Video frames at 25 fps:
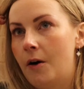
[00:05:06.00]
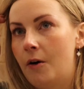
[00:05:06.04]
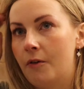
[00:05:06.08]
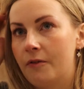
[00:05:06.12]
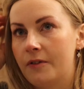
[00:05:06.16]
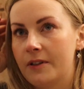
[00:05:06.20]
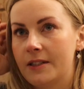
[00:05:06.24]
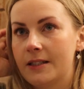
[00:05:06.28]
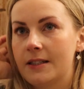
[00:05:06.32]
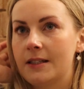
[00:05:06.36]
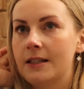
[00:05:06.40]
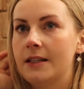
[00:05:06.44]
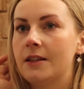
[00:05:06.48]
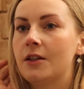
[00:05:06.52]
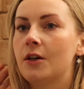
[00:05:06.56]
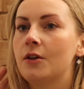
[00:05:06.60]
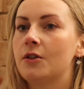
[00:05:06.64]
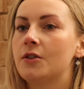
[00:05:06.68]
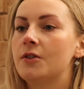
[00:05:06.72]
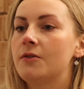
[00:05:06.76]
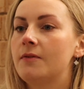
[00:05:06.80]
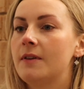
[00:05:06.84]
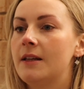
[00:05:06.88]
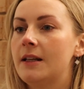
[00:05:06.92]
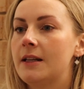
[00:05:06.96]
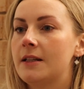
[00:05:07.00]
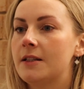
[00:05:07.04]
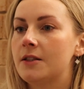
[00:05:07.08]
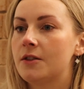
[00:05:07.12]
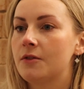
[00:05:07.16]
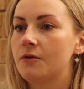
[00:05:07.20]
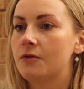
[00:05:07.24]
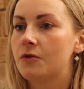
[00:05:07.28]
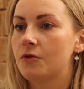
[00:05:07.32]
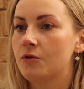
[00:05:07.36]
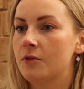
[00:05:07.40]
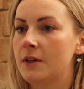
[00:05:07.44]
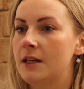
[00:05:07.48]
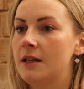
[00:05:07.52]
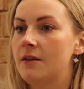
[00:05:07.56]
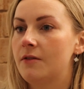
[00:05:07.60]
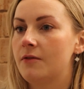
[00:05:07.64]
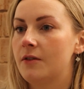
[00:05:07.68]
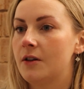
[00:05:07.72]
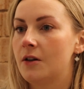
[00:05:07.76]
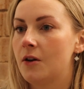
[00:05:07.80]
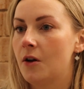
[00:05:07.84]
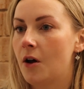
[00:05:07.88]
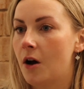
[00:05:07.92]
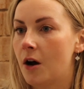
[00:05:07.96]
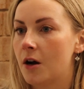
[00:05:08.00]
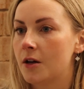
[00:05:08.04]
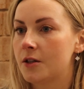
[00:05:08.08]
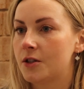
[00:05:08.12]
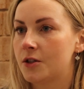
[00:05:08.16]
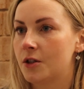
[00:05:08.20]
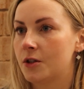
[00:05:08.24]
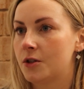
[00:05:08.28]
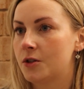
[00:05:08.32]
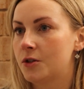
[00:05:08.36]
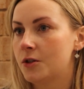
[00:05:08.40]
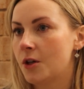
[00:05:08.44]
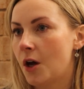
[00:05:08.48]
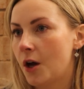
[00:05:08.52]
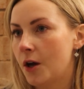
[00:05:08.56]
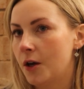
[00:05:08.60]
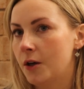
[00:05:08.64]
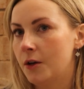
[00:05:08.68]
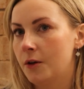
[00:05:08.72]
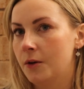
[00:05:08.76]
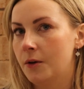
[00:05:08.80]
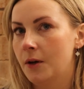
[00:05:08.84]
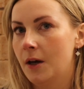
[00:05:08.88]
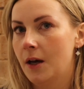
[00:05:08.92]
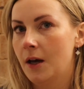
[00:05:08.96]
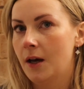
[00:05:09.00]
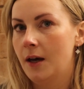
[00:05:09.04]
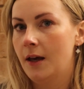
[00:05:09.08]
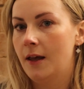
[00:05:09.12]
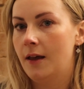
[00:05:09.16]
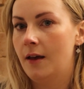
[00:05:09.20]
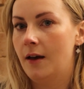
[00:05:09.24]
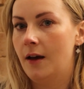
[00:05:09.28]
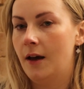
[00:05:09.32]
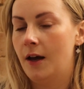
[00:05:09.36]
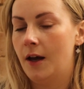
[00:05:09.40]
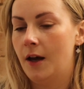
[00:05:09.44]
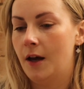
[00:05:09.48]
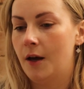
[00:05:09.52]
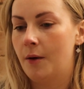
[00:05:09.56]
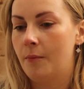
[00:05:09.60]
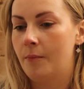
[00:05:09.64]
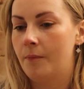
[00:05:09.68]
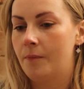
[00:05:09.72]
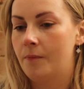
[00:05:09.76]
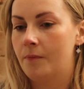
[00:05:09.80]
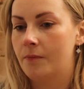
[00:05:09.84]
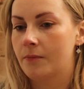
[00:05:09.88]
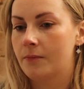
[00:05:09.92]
obviously those feelings of grief and loss are so at